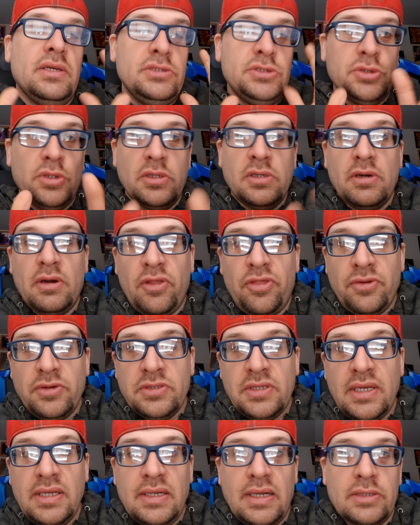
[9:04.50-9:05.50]
Enjoy your
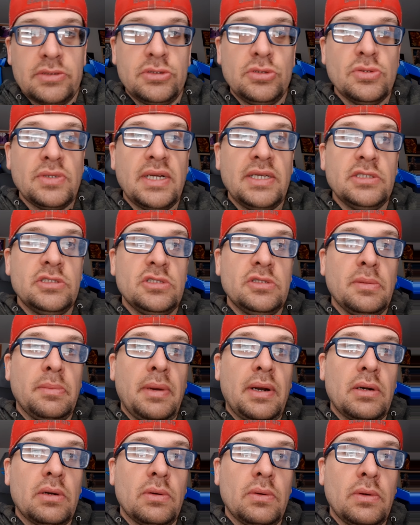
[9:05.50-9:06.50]
Thursday. And I'll see you guys
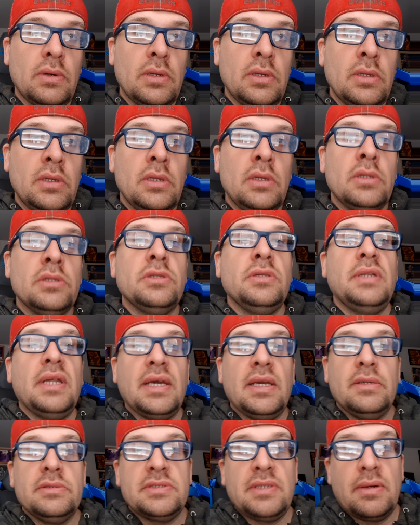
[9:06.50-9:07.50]
tomorrow.
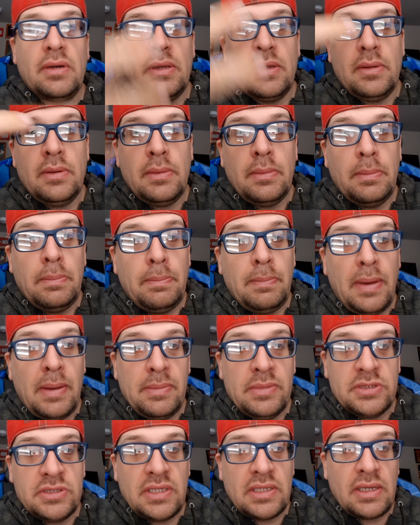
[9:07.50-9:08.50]
Tonight. Sorry. My
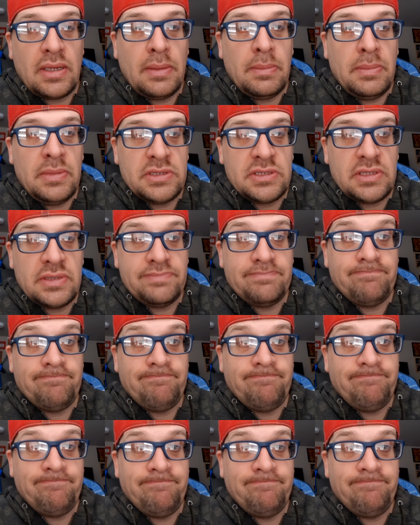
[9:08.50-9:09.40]
mistake. I messed up.